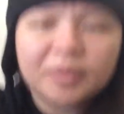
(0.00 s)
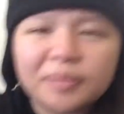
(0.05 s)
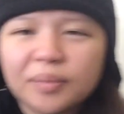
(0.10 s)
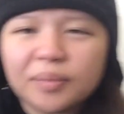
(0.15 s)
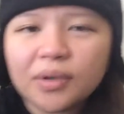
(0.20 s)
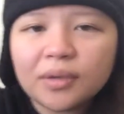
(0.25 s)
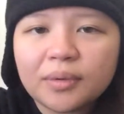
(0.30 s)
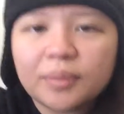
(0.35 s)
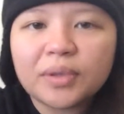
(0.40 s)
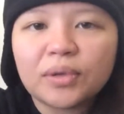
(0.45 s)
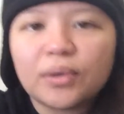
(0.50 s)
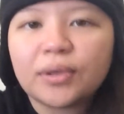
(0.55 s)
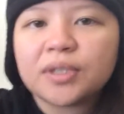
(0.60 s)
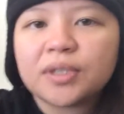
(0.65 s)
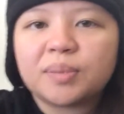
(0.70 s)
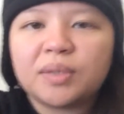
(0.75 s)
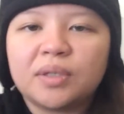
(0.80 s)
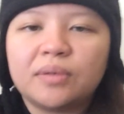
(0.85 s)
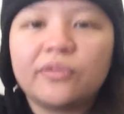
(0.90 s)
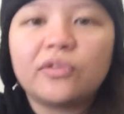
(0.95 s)
Probably be
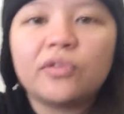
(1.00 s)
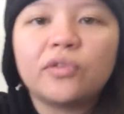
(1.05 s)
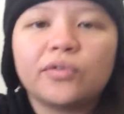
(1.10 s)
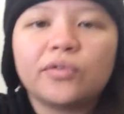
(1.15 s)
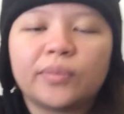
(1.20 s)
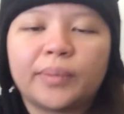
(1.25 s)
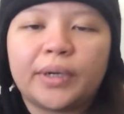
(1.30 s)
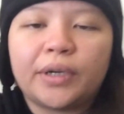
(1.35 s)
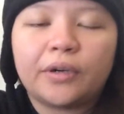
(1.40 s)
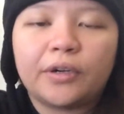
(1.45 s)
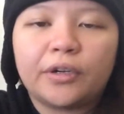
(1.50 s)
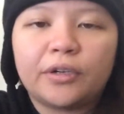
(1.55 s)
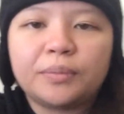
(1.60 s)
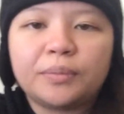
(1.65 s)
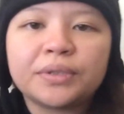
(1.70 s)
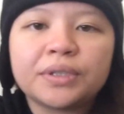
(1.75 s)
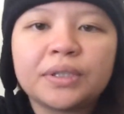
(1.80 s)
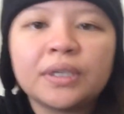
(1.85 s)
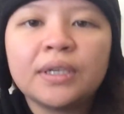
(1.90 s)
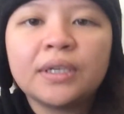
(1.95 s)
less painful for my
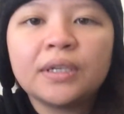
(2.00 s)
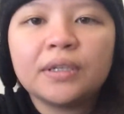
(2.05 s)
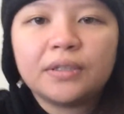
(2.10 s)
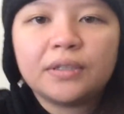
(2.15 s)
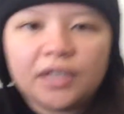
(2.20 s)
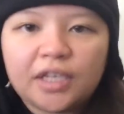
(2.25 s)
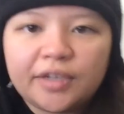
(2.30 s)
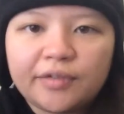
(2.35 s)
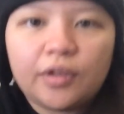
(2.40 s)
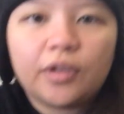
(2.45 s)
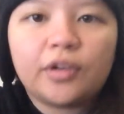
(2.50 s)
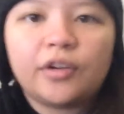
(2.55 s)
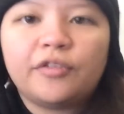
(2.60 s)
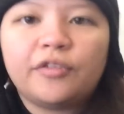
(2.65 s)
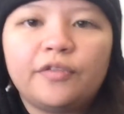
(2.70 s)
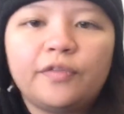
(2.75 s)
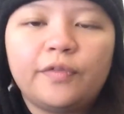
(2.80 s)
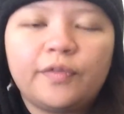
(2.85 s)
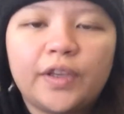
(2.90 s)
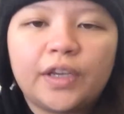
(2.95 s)
arms because I have a lot of
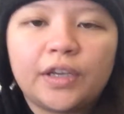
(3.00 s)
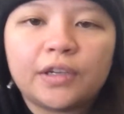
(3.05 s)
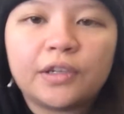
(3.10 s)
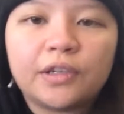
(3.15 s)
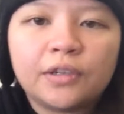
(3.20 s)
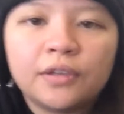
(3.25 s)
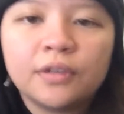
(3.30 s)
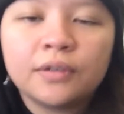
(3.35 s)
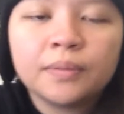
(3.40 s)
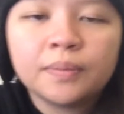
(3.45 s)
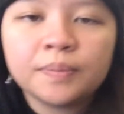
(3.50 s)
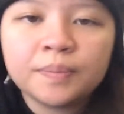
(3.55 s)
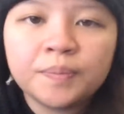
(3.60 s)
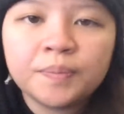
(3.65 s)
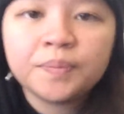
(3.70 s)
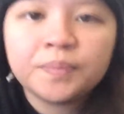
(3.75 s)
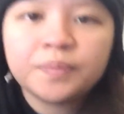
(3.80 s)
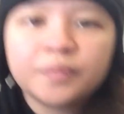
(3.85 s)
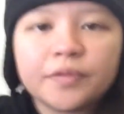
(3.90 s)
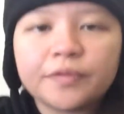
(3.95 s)
fatty
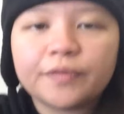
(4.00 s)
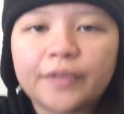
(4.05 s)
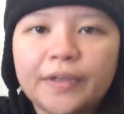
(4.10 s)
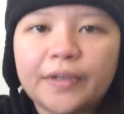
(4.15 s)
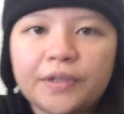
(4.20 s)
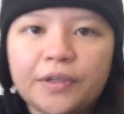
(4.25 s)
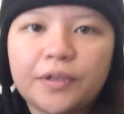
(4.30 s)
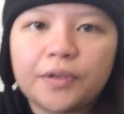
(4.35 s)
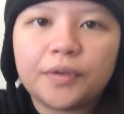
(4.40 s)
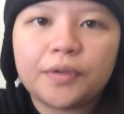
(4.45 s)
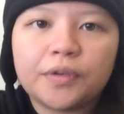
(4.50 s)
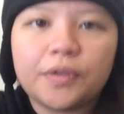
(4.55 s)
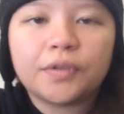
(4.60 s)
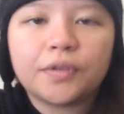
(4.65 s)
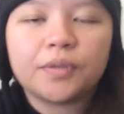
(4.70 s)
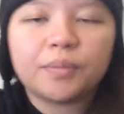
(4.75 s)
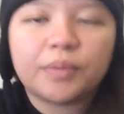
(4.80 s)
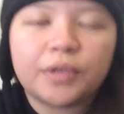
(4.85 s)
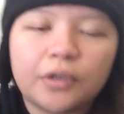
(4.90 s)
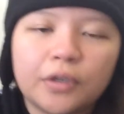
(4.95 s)

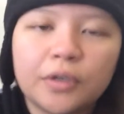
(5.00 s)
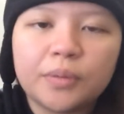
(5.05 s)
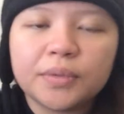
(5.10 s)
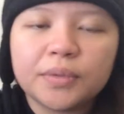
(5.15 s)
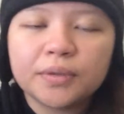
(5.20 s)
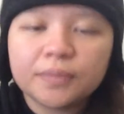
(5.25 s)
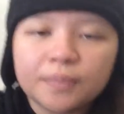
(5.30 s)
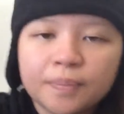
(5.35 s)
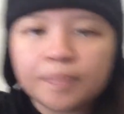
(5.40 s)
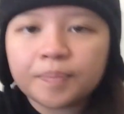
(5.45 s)
areas in my arms.